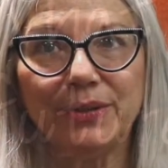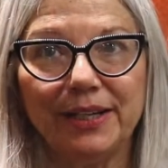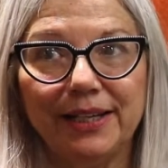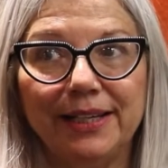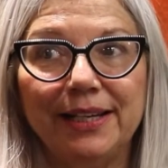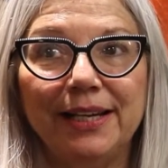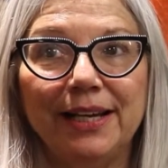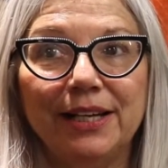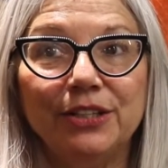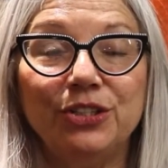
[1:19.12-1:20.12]
I
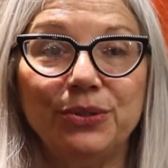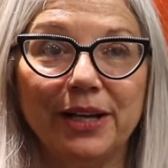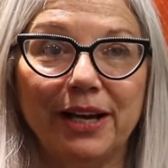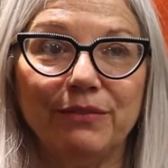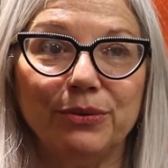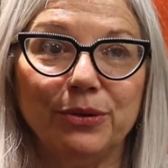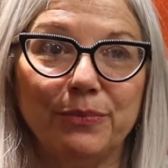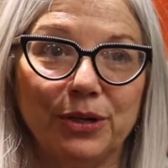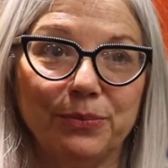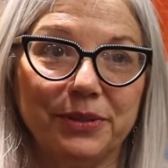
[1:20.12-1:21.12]
do have a remote